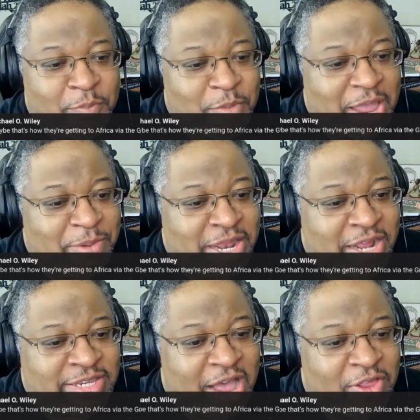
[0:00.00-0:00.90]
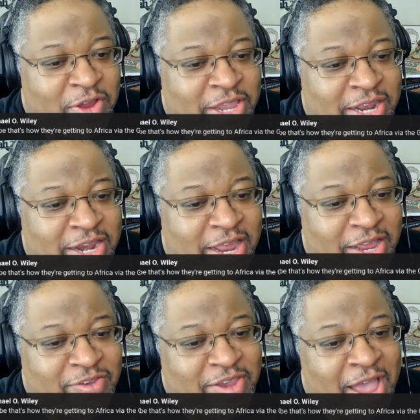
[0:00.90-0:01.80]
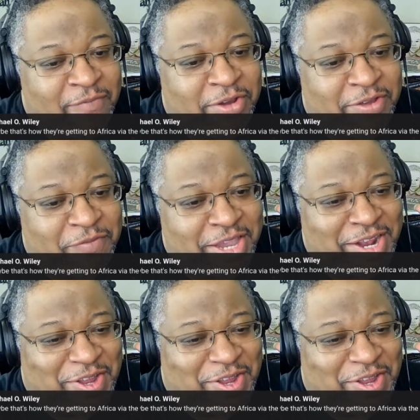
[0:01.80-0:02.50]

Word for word: Maybe that's how they're getting that to Africa via